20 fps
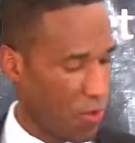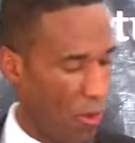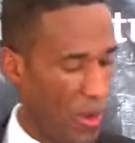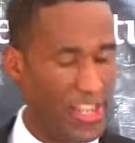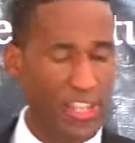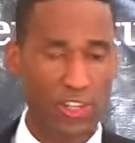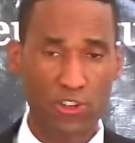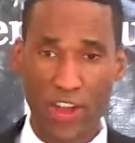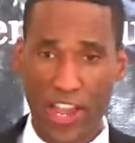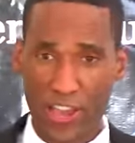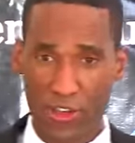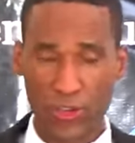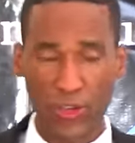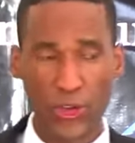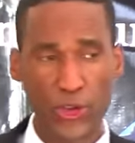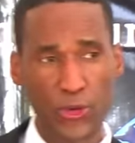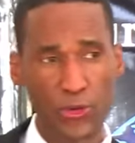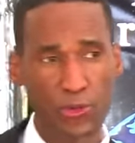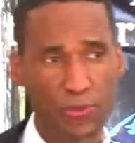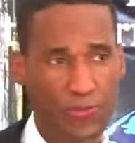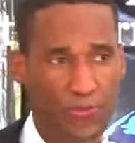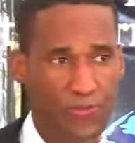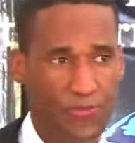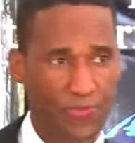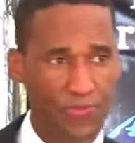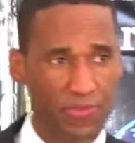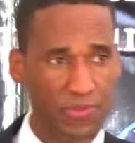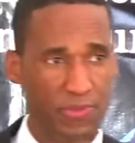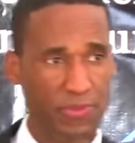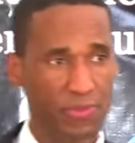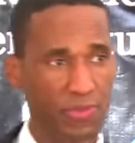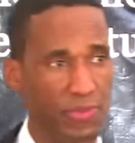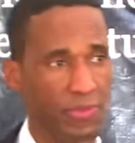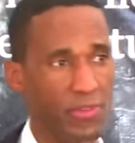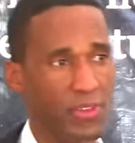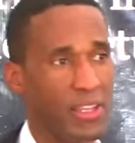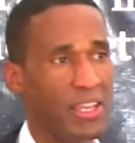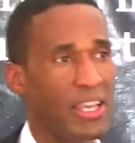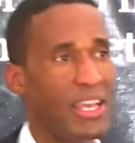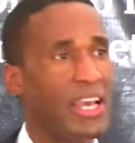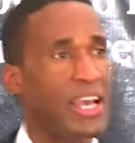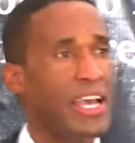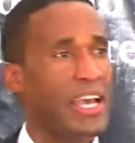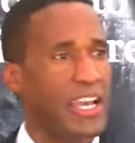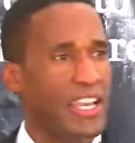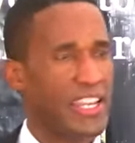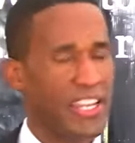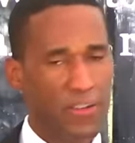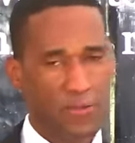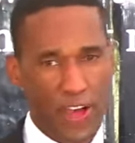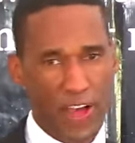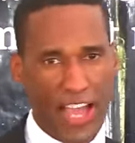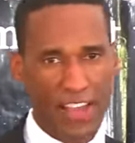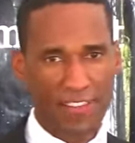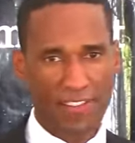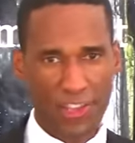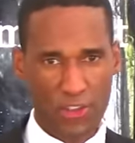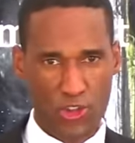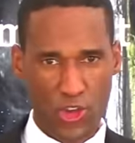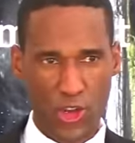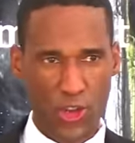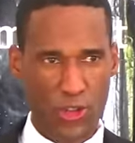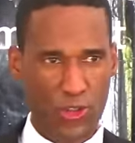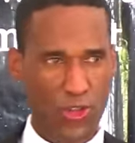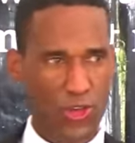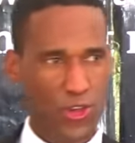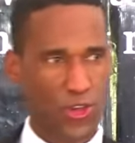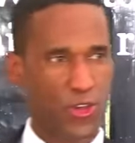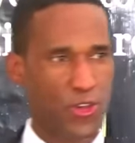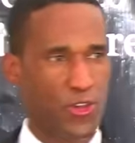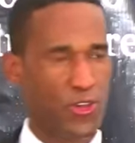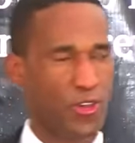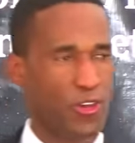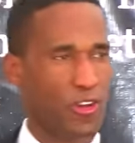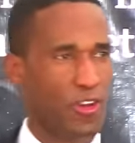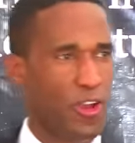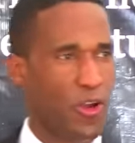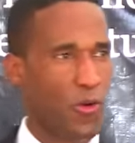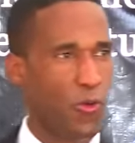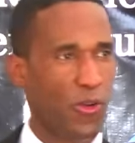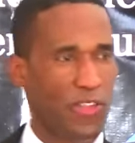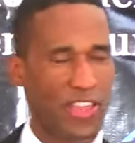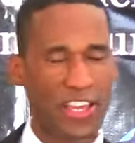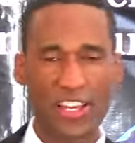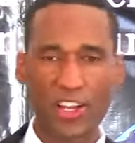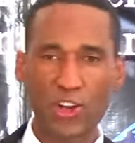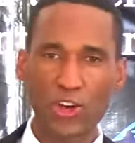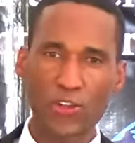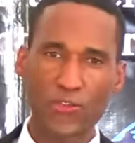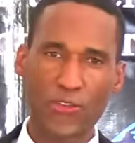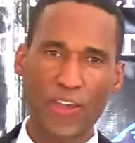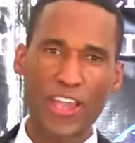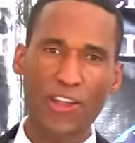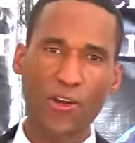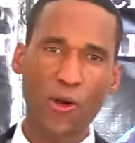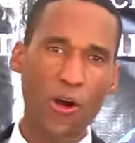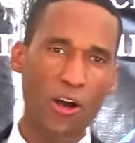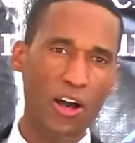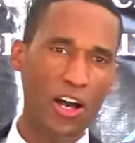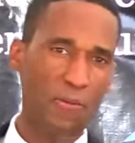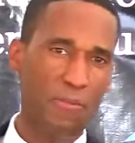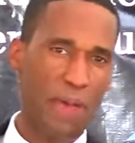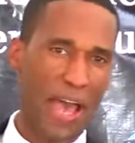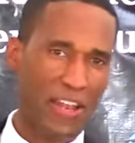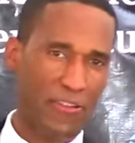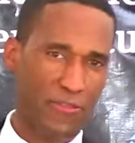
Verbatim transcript: What did Christ do? He divided the church. Was that a good thing or a